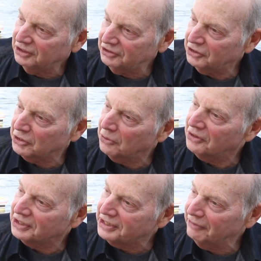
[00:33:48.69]
just to show
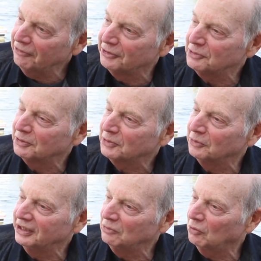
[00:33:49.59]
you the difference
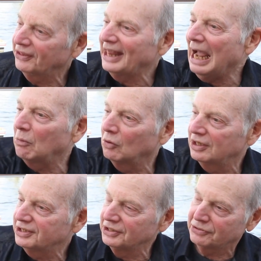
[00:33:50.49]
between what that
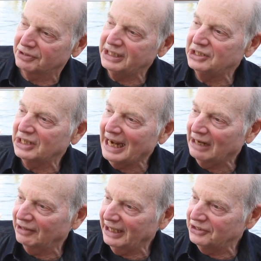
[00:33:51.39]
was in strategic
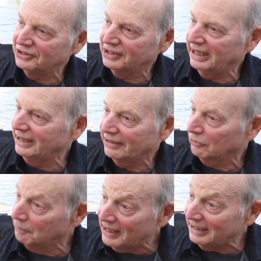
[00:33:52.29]
aggregation today. Now
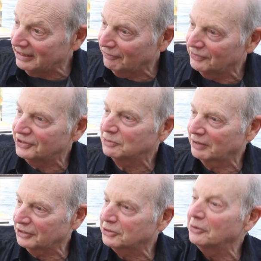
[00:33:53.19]
there are many differences,
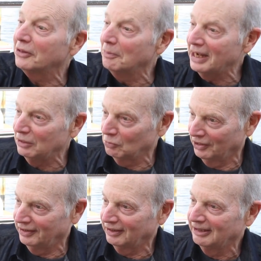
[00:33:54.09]
but I'll show you the main
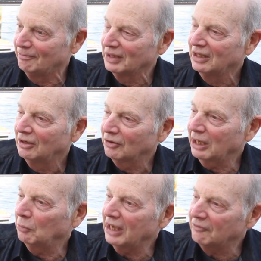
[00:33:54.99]
one.
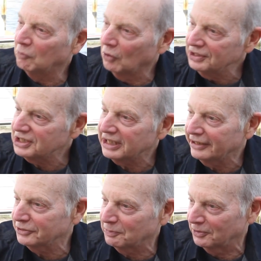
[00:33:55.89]
Okay, we have one
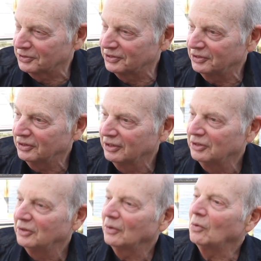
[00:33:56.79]
salesperson
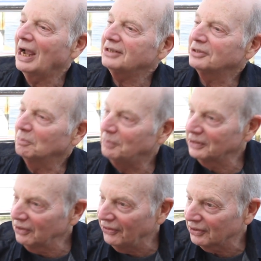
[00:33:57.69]
who has to
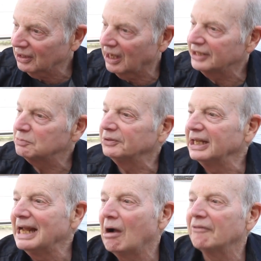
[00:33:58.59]
bill their clients, but
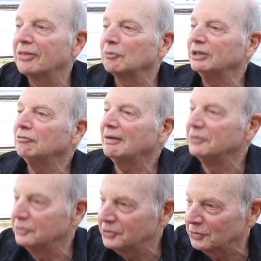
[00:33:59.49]
they now have three
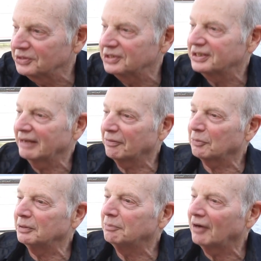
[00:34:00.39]
revenue sources. They have
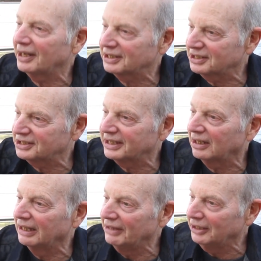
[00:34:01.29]
three products to
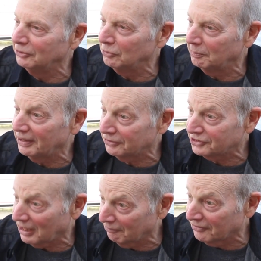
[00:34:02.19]
sell and they can do a better
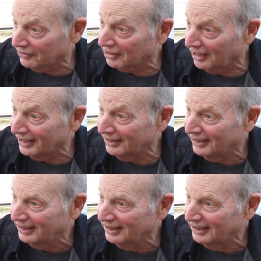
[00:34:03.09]
job for their client.